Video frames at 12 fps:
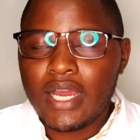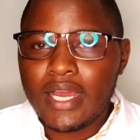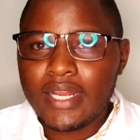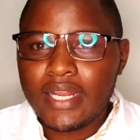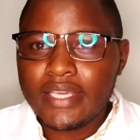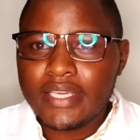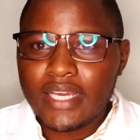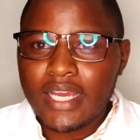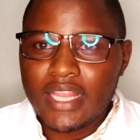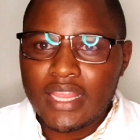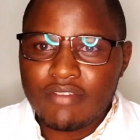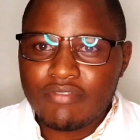Unlike
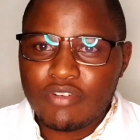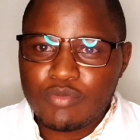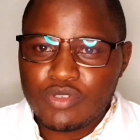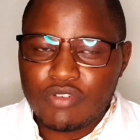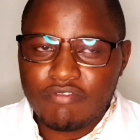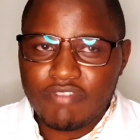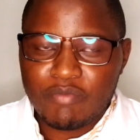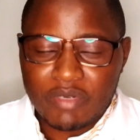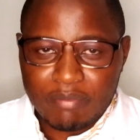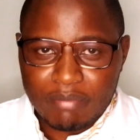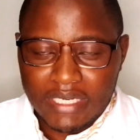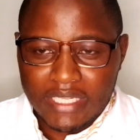other forms of
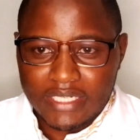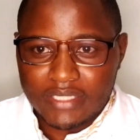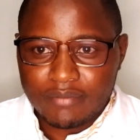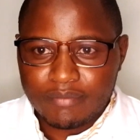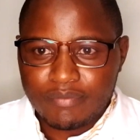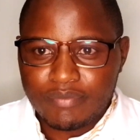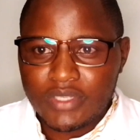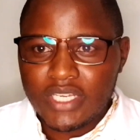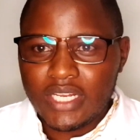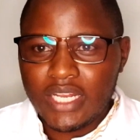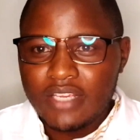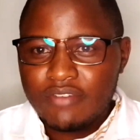family planning,
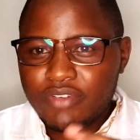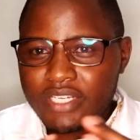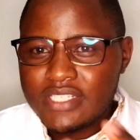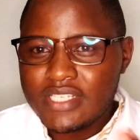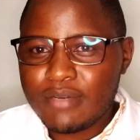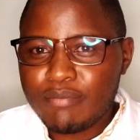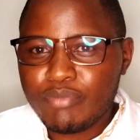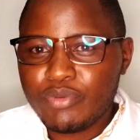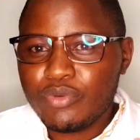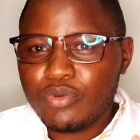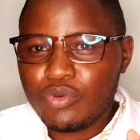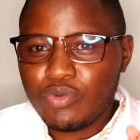like for
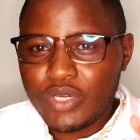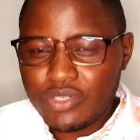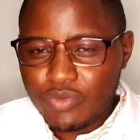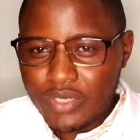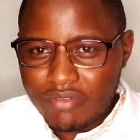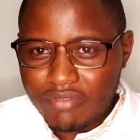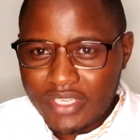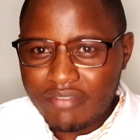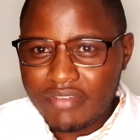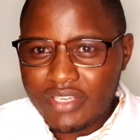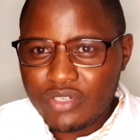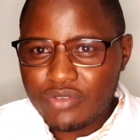example, when we have
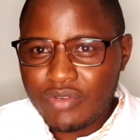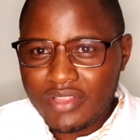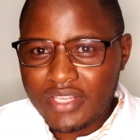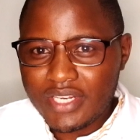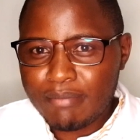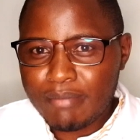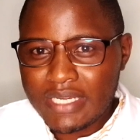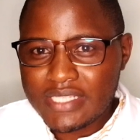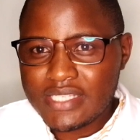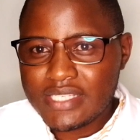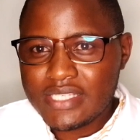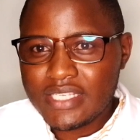given you a 3
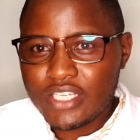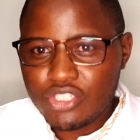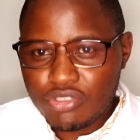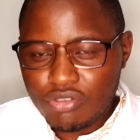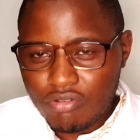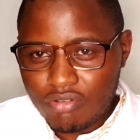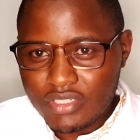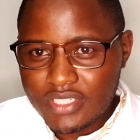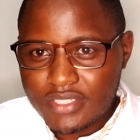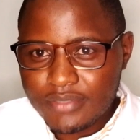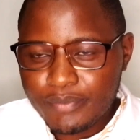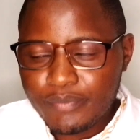months
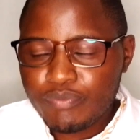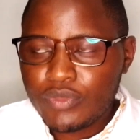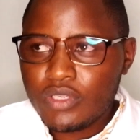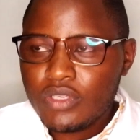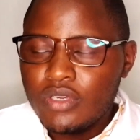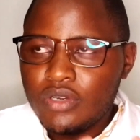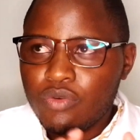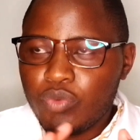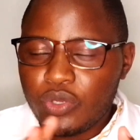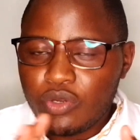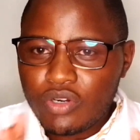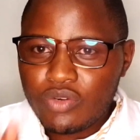shot,
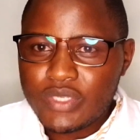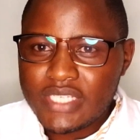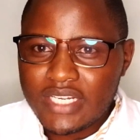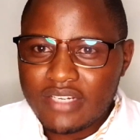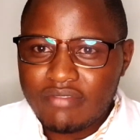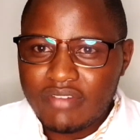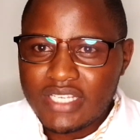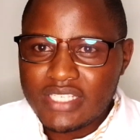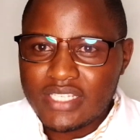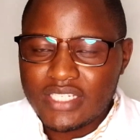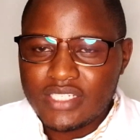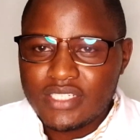we always advise
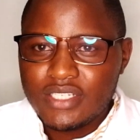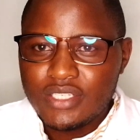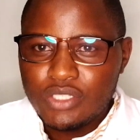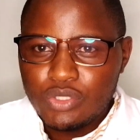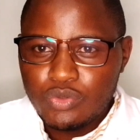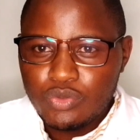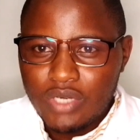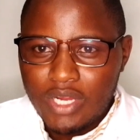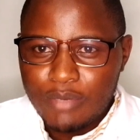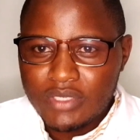that you